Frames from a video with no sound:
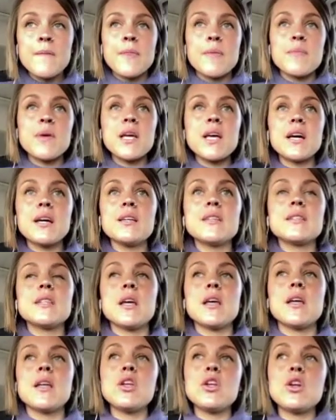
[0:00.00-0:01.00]
because
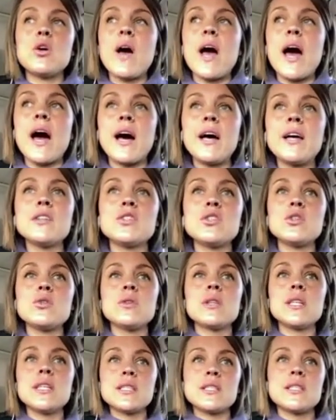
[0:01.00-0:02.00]
you know as you
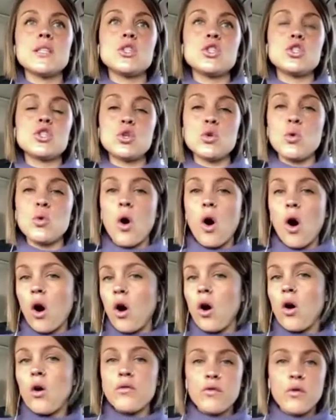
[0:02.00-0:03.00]
listen to
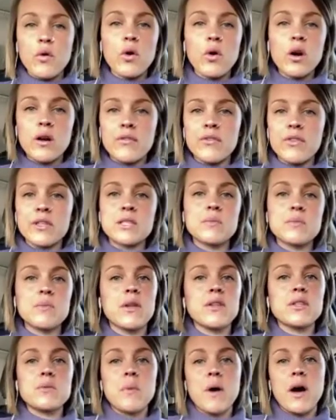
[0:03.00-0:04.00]
all four of this
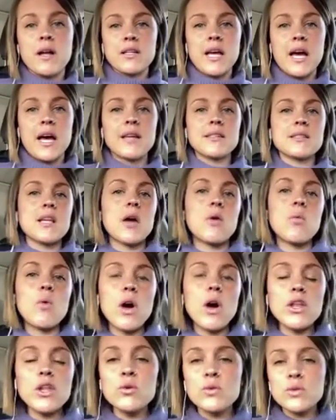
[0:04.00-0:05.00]
month's podcast i
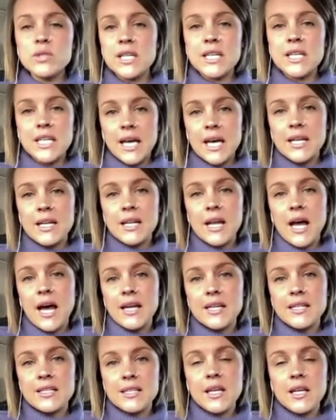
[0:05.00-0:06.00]
want you to get an
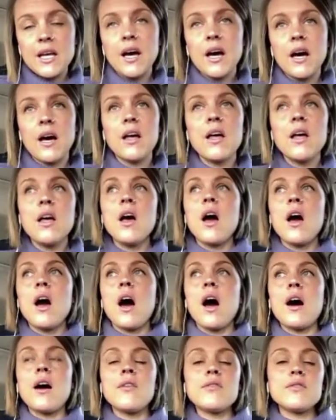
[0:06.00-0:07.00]
idea
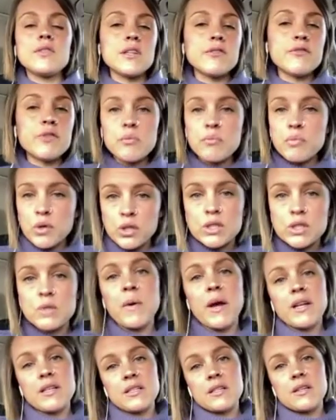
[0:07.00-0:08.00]
of different
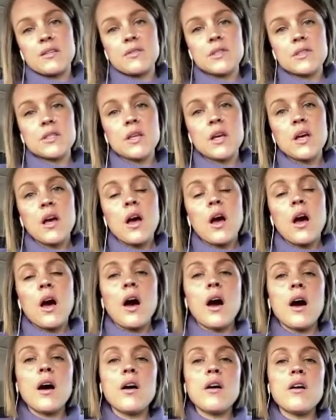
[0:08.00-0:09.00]
perspectives
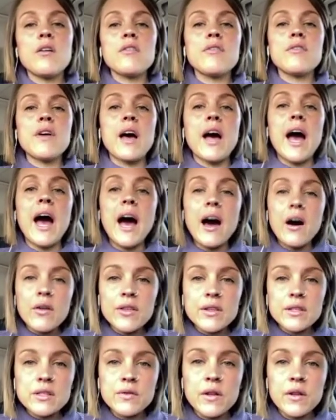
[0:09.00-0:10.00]
of how
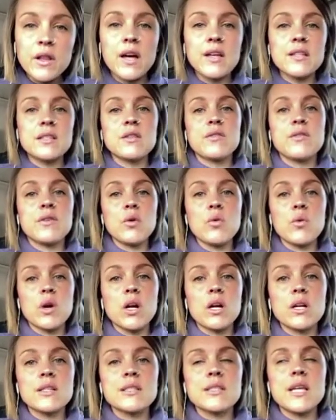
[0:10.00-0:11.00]
this philosophy
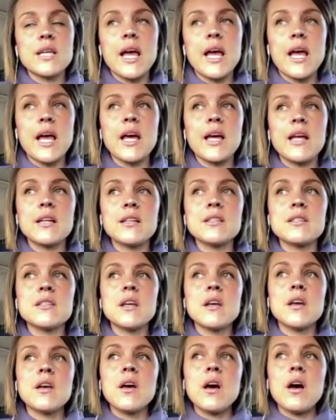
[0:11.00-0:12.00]
works and
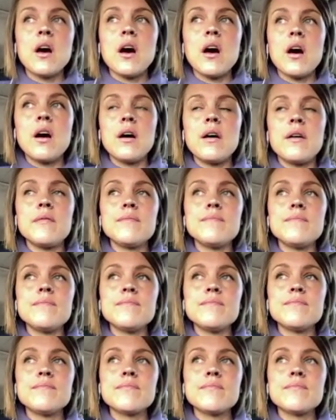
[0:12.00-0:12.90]
um,